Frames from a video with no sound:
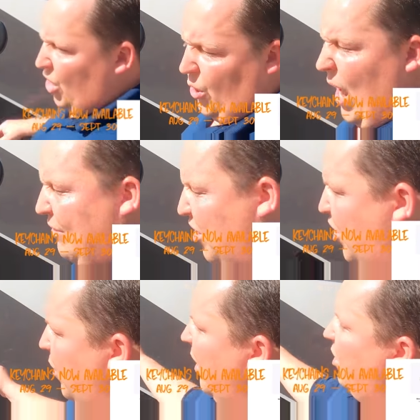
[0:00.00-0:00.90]
you do have the
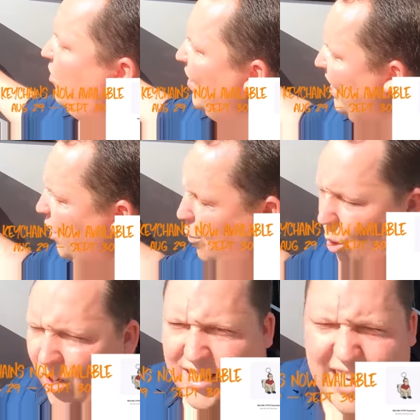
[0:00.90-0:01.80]
two-year, three-year
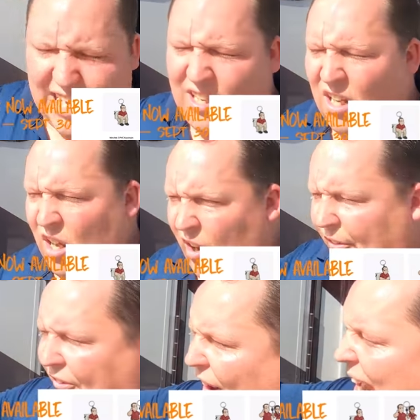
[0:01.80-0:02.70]
warranty,
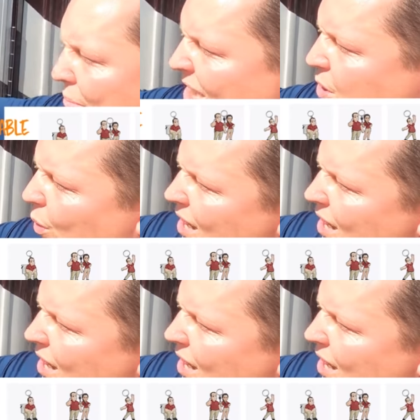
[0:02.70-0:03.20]
frameless